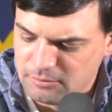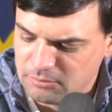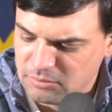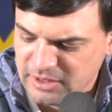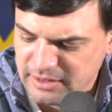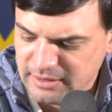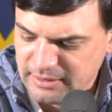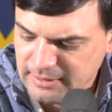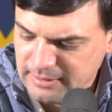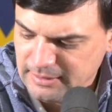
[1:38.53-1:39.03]

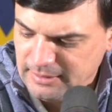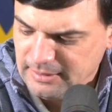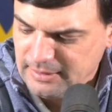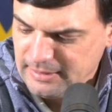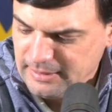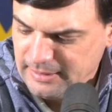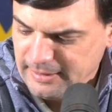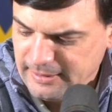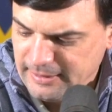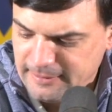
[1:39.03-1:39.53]
But
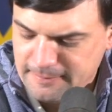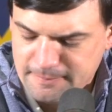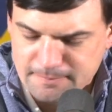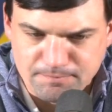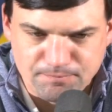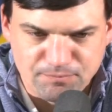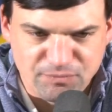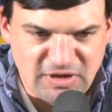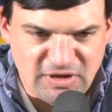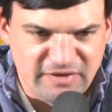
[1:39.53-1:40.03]

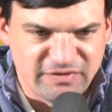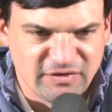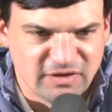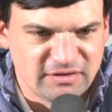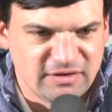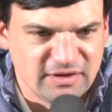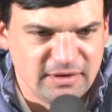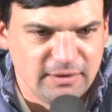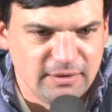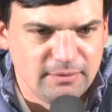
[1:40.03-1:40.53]
I
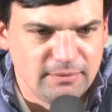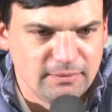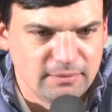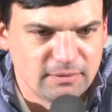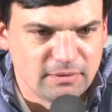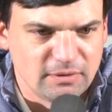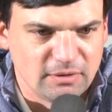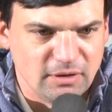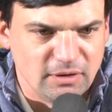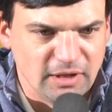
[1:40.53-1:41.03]
thought they
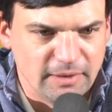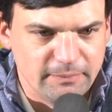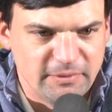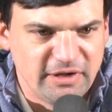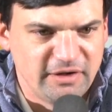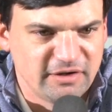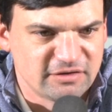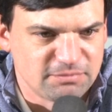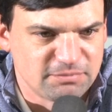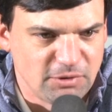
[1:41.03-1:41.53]

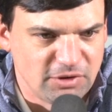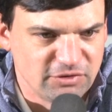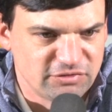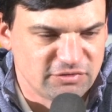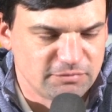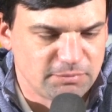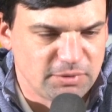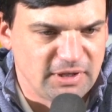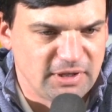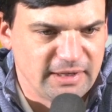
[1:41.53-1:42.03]
limited
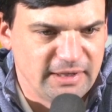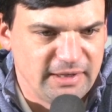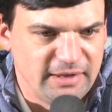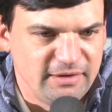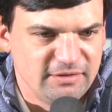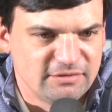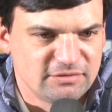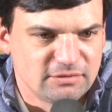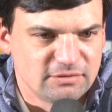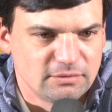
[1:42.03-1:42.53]
explosive
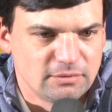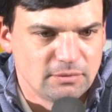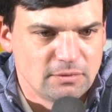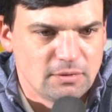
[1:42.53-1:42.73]
plays.